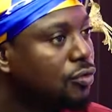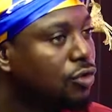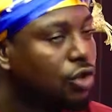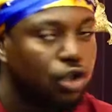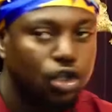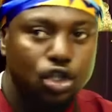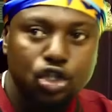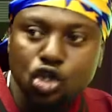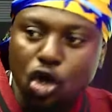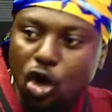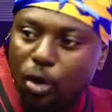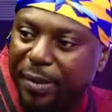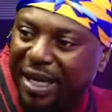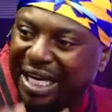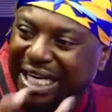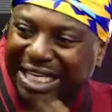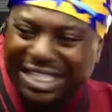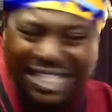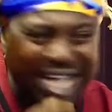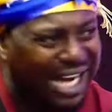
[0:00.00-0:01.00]
So,
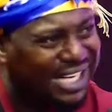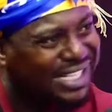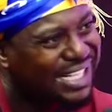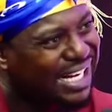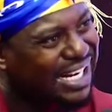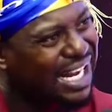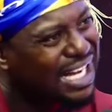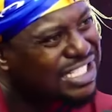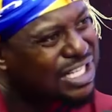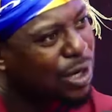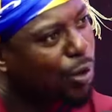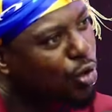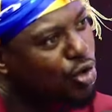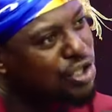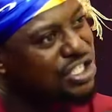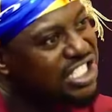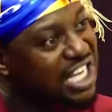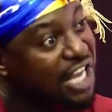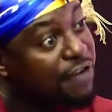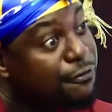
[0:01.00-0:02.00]
big it, I didn't ask a who
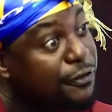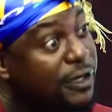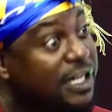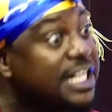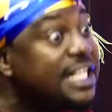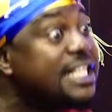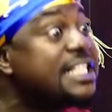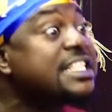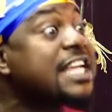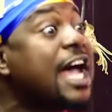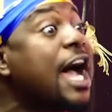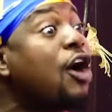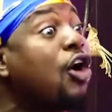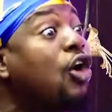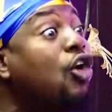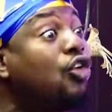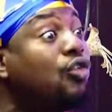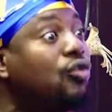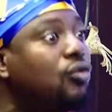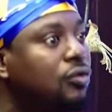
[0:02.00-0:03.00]
Jeffrey in
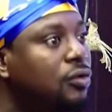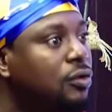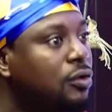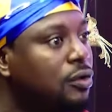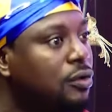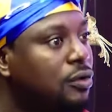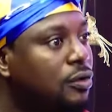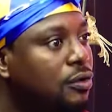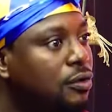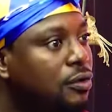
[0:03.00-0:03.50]
Sahon